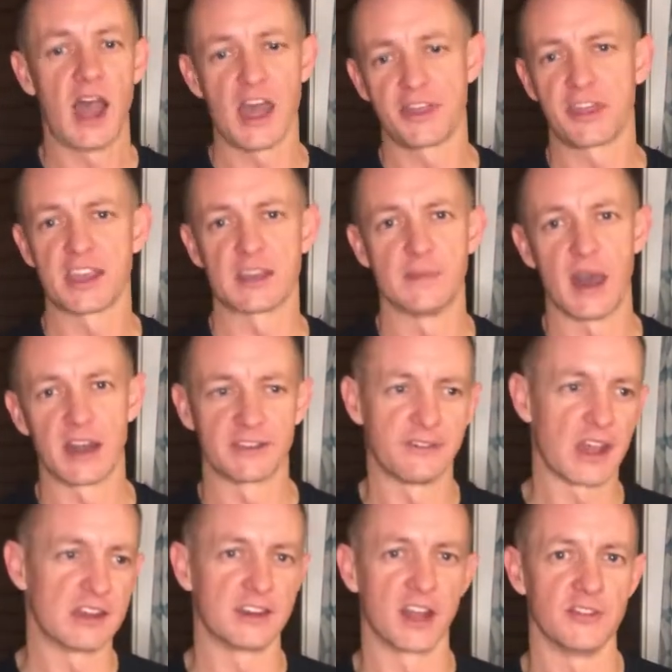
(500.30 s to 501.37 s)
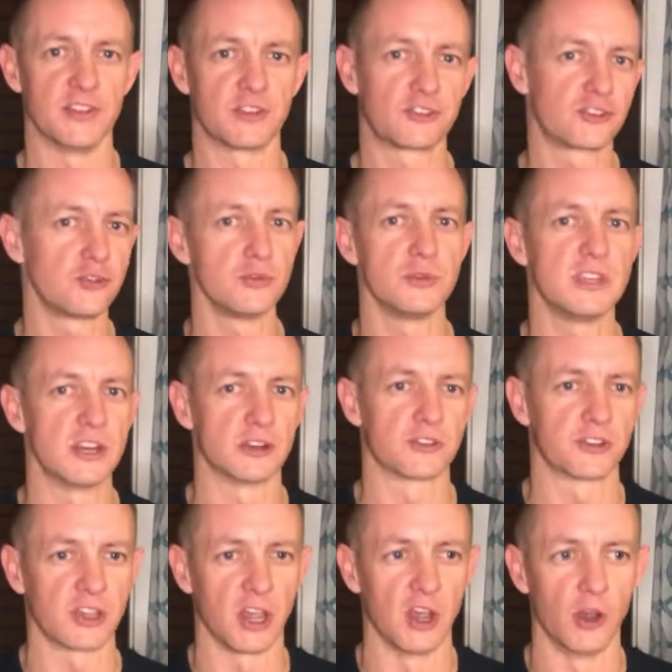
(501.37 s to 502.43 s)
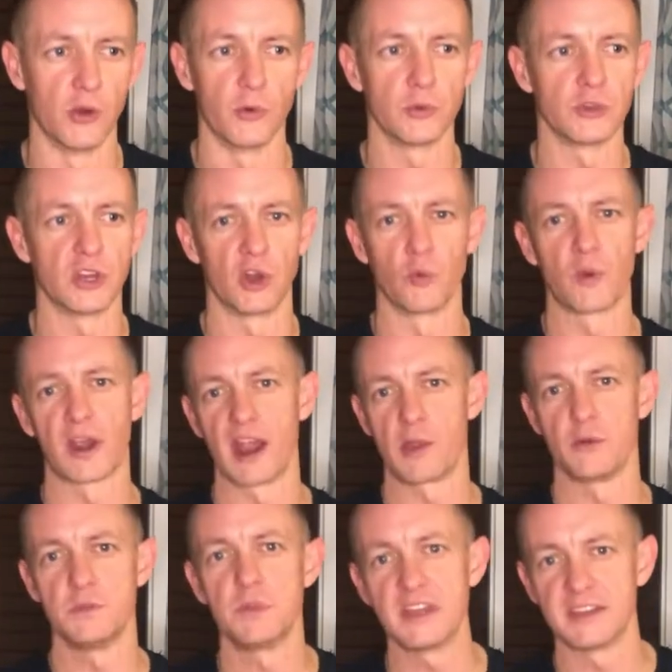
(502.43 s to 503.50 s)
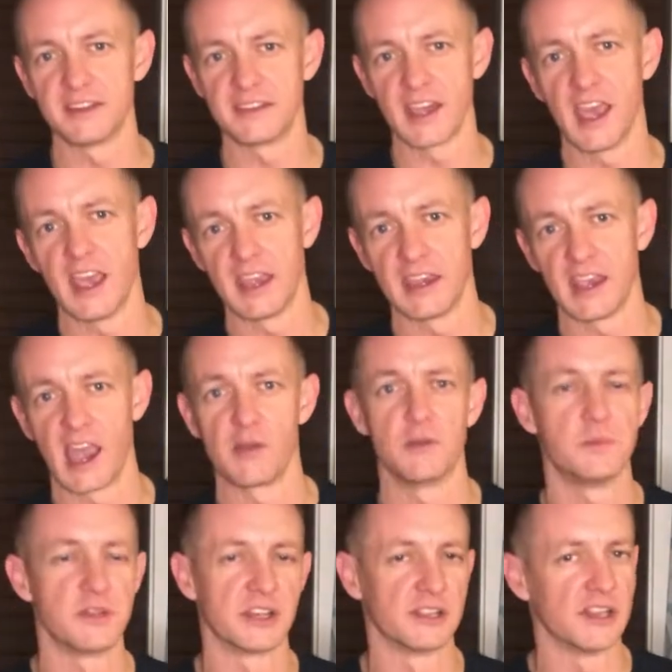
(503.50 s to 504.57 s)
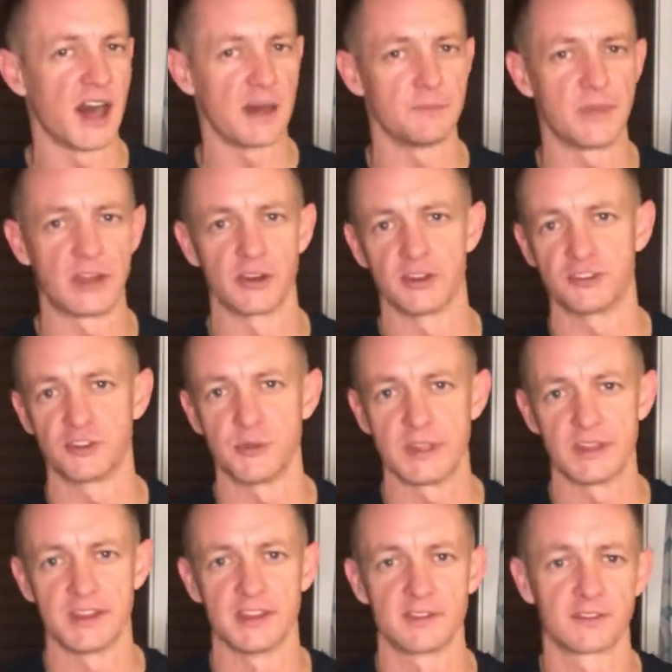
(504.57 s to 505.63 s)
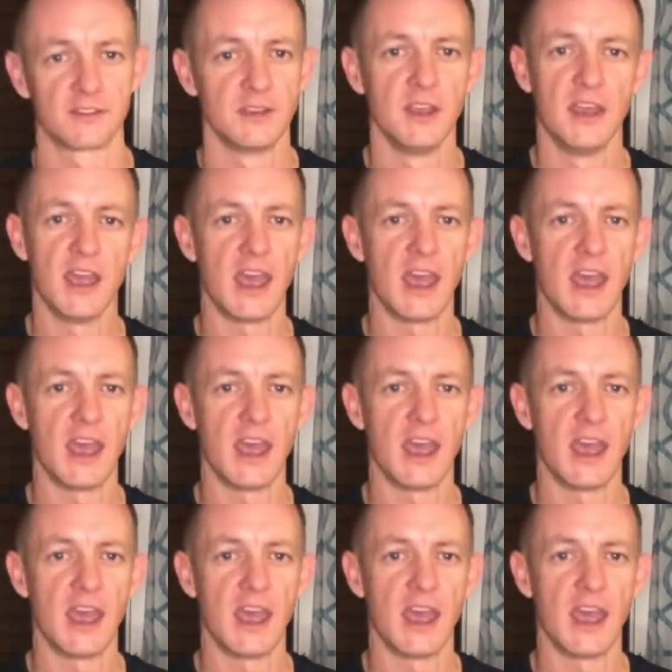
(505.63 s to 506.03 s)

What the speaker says: I think about if I'd have done this 2 years ago, where I would be today, I would be a lot better at doing this.